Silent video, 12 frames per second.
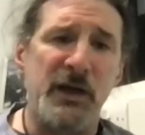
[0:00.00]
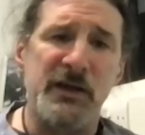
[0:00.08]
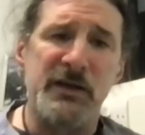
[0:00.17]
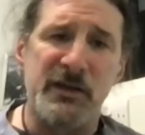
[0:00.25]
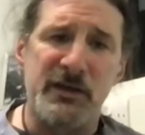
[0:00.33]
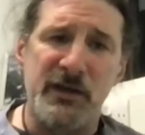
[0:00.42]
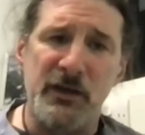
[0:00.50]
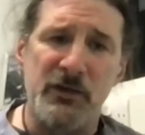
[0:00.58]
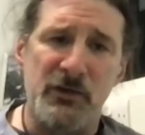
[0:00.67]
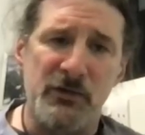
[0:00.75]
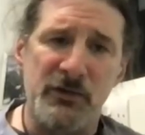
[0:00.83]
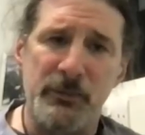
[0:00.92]
is the
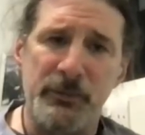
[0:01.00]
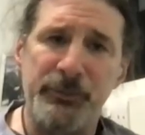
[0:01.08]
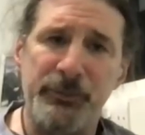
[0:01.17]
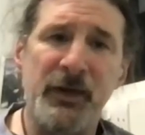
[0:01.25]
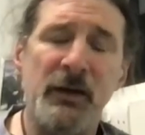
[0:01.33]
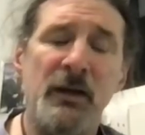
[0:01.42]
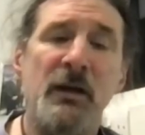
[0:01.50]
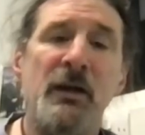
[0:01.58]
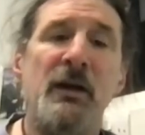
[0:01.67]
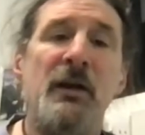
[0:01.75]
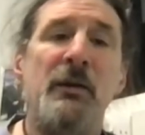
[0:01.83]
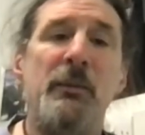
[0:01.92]
seizures.
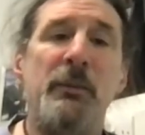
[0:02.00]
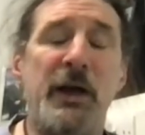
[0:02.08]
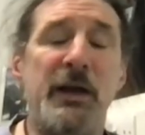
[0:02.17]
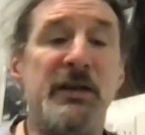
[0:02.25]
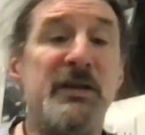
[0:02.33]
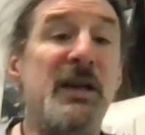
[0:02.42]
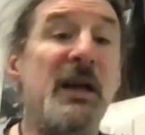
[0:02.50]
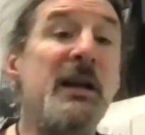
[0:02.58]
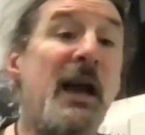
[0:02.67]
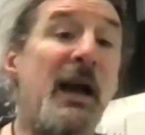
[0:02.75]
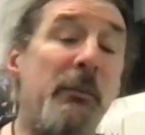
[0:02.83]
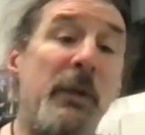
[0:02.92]
But
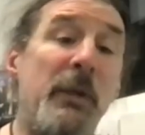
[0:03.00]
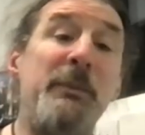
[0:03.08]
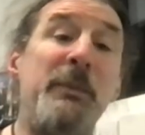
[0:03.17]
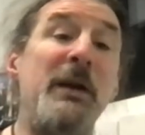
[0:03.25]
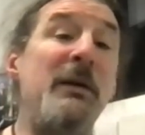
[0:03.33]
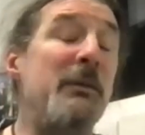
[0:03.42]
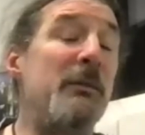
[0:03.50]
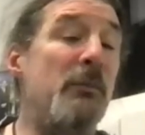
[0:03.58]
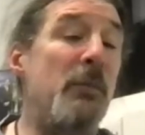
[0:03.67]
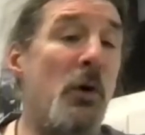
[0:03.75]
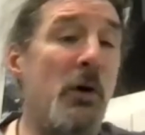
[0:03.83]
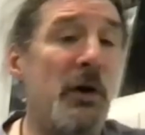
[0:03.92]
SYNGAP might be
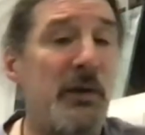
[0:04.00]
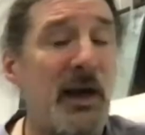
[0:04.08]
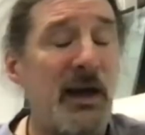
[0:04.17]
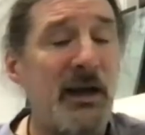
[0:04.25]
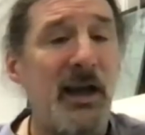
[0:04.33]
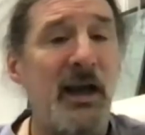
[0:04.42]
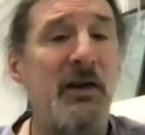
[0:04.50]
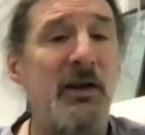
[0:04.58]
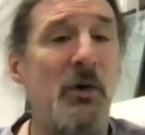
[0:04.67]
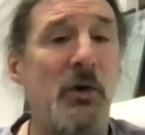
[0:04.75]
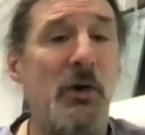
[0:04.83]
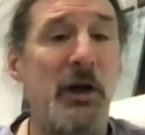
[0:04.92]
more in that
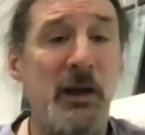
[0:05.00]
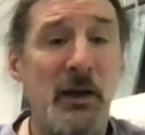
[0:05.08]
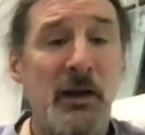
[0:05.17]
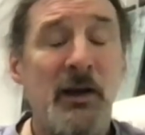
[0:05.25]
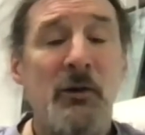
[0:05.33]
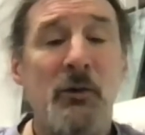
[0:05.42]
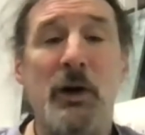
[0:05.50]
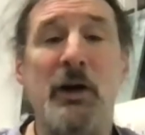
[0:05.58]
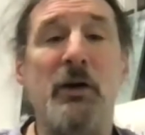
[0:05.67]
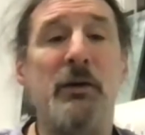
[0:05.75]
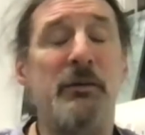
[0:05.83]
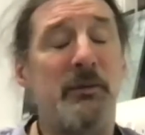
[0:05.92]
category
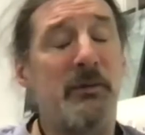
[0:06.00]
where